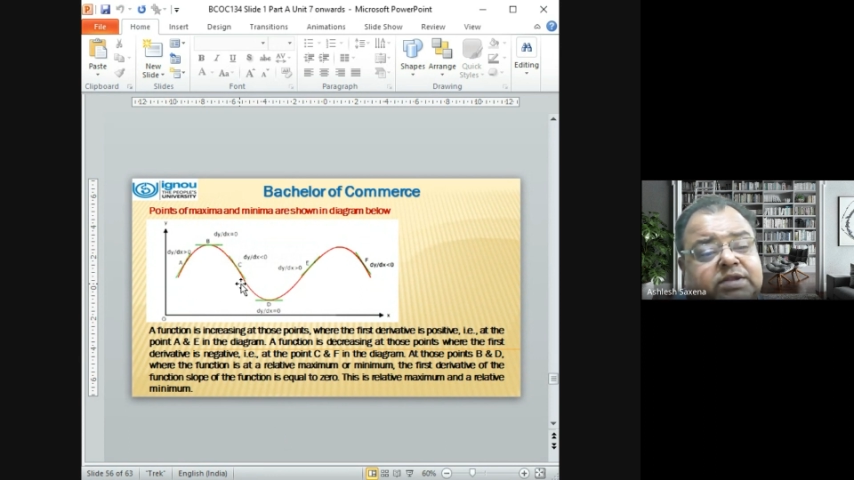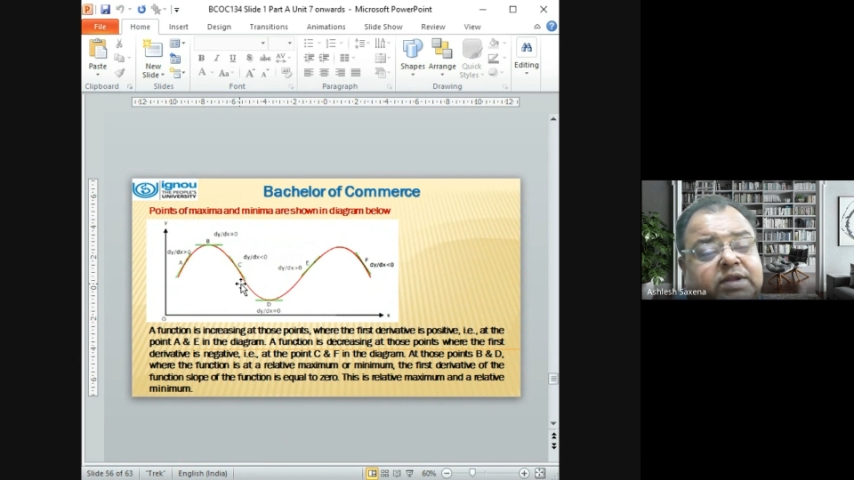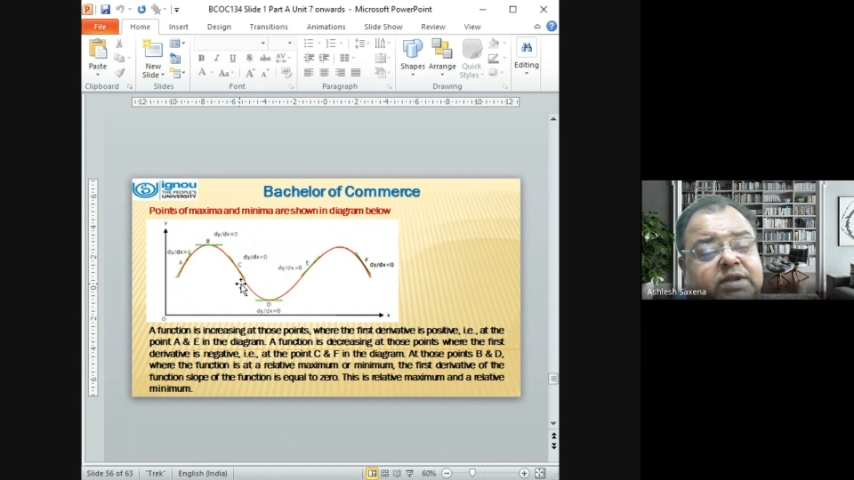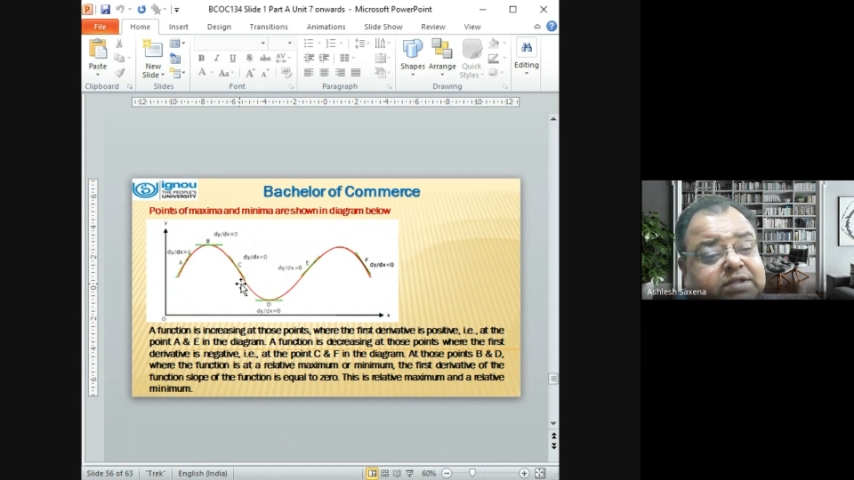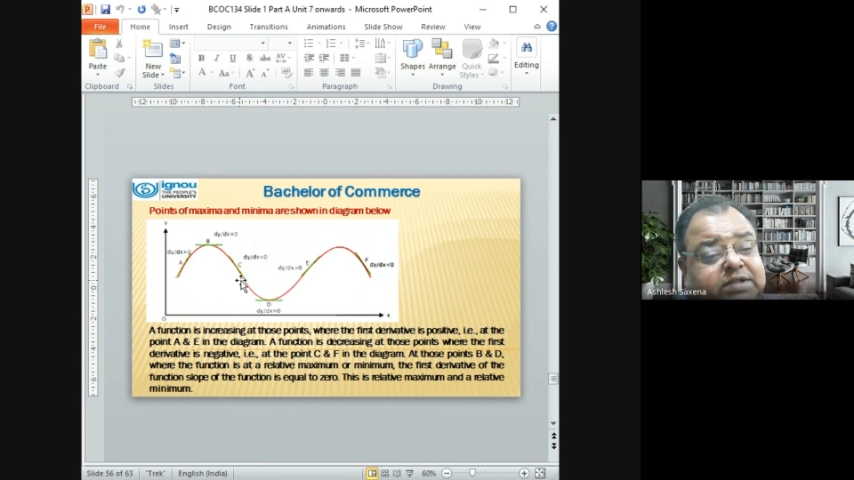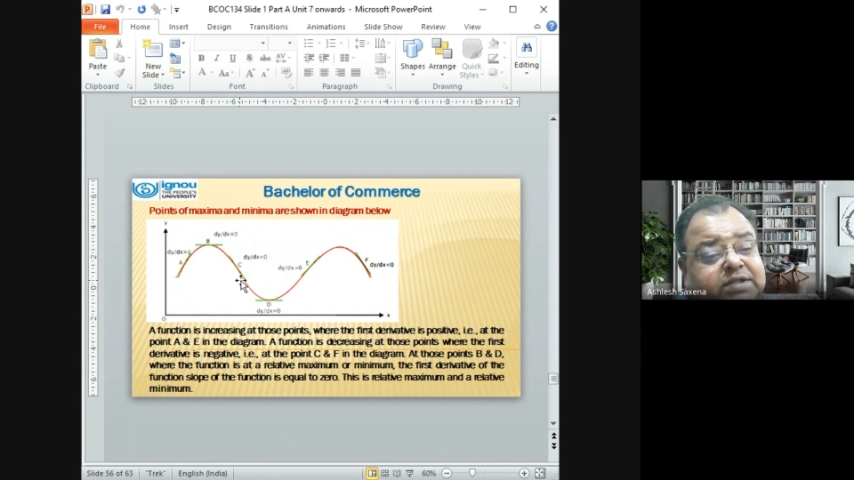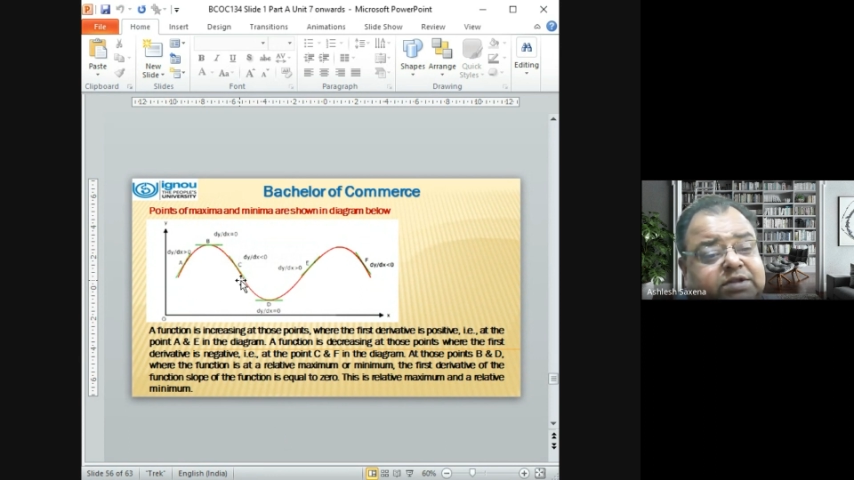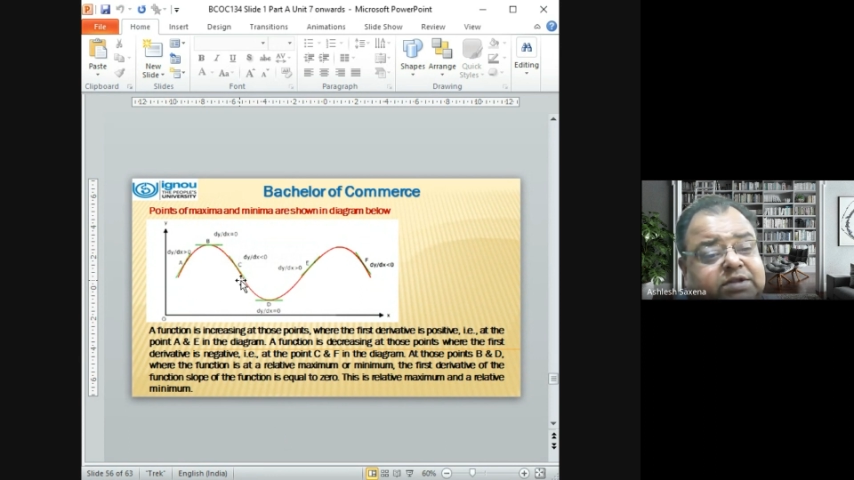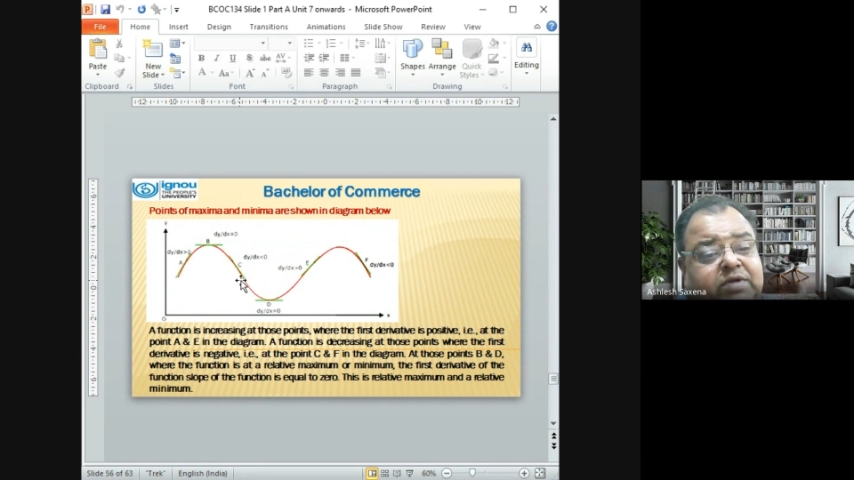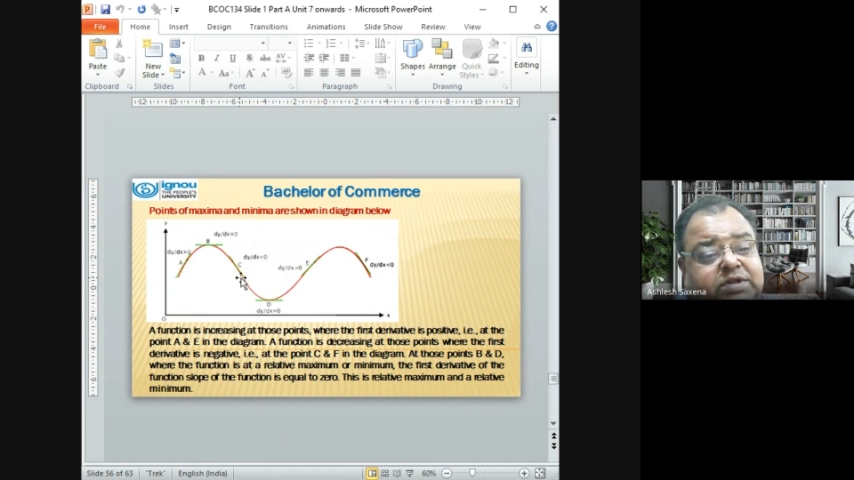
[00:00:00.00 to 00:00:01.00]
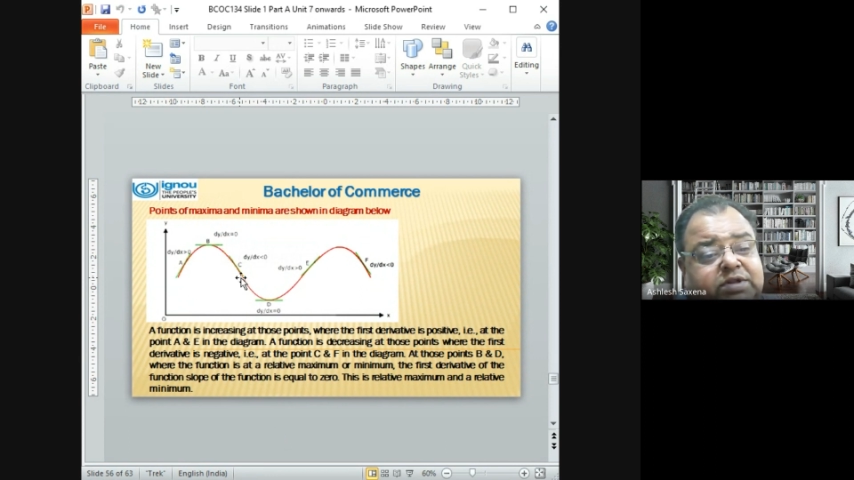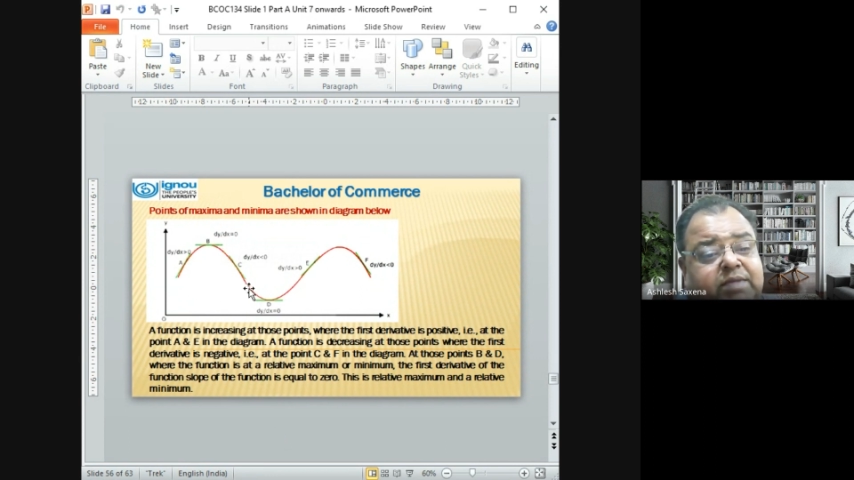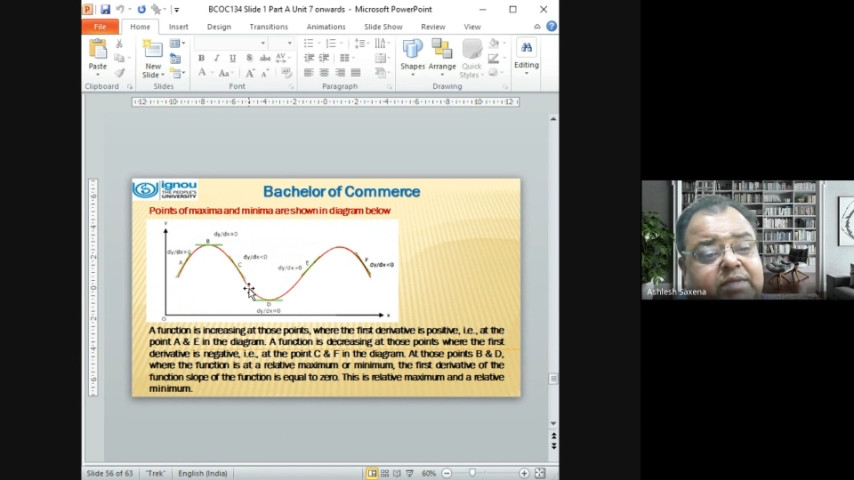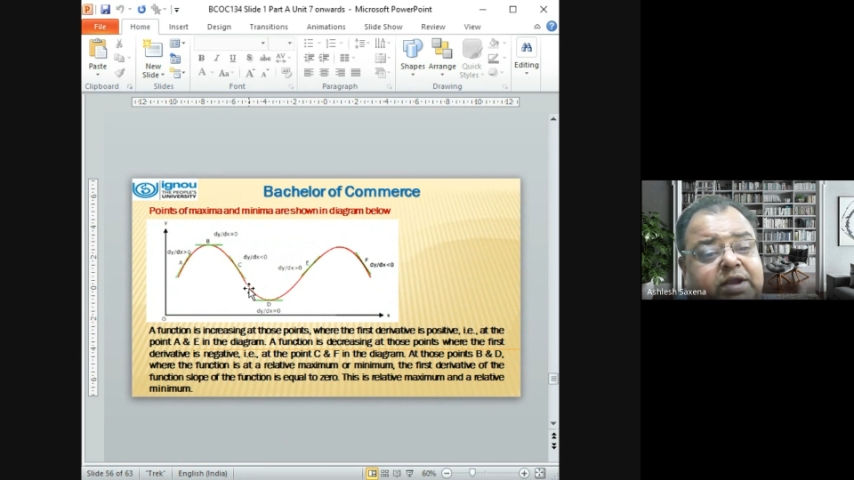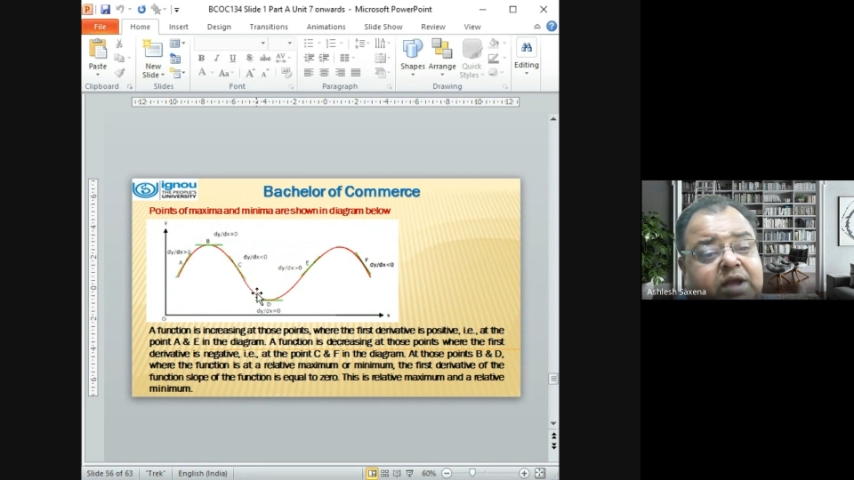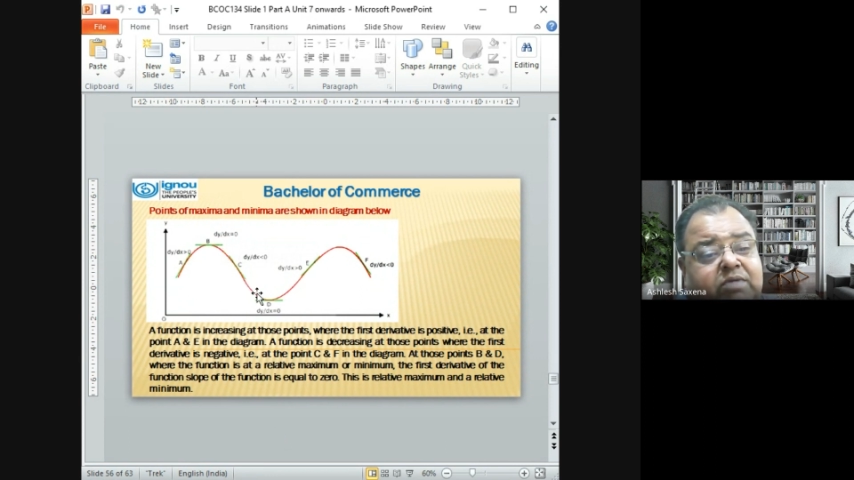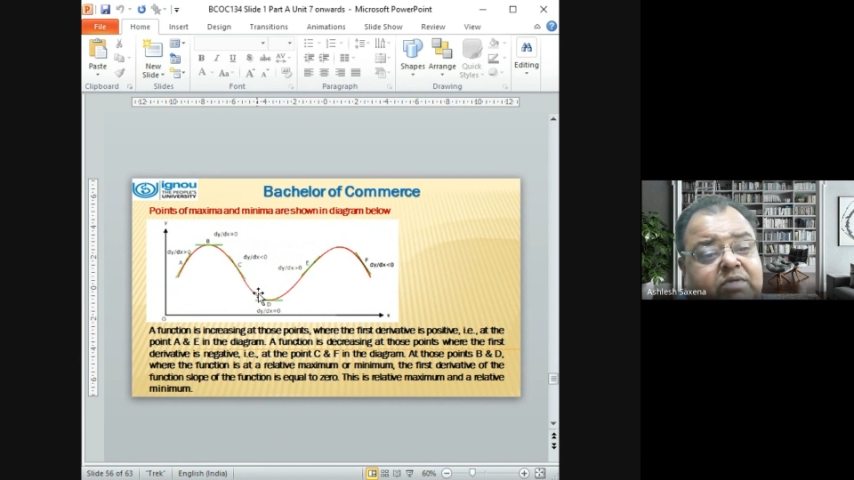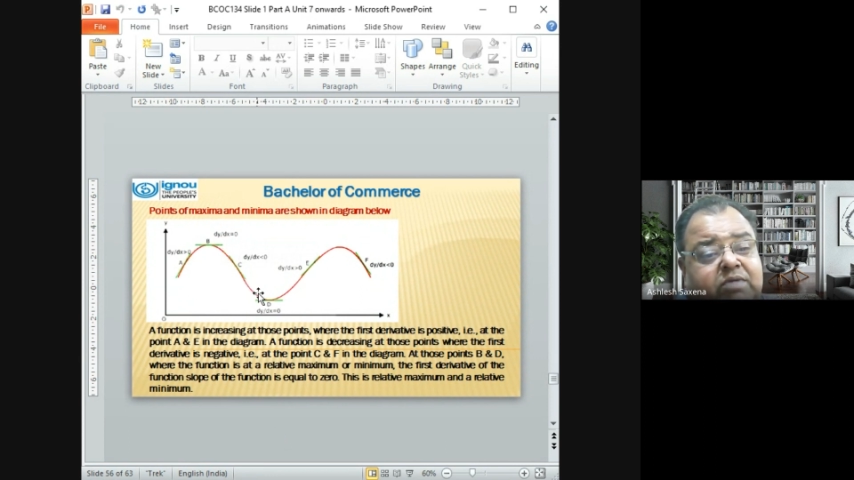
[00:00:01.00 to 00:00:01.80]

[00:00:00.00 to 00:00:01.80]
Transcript: less than 0, it's coming down,